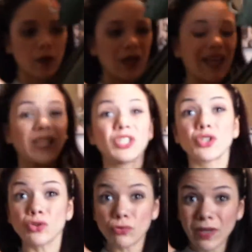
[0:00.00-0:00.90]

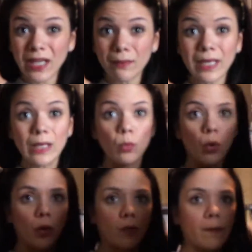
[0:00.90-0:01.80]
Extremely
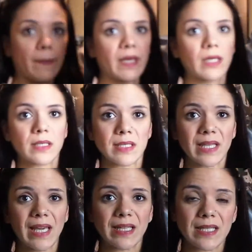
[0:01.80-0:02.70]
warm because
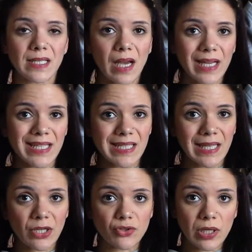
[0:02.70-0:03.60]
the inside is
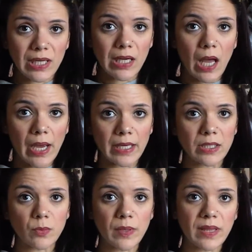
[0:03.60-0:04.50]
literally
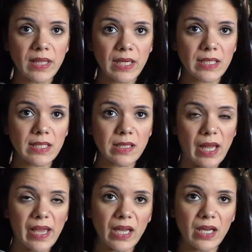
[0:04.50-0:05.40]
lined with this
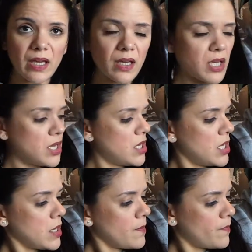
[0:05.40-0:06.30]
like
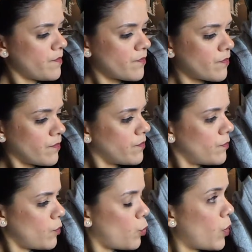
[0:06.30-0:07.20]

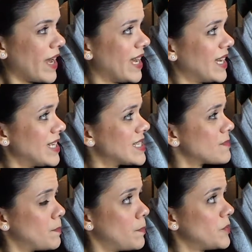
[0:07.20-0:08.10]
weird
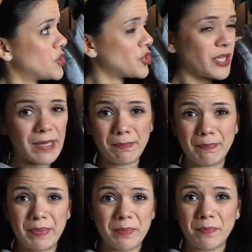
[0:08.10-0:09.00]
sheep
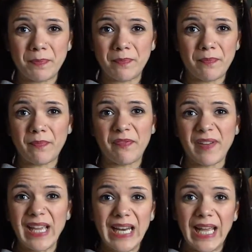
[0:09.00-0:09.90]

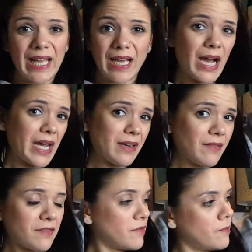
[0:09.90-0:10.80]
feeling kind
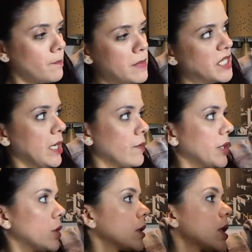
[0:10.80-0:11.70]
of
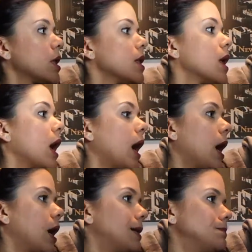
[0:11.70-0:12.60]
material,
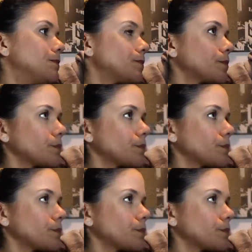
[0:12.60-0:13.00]
and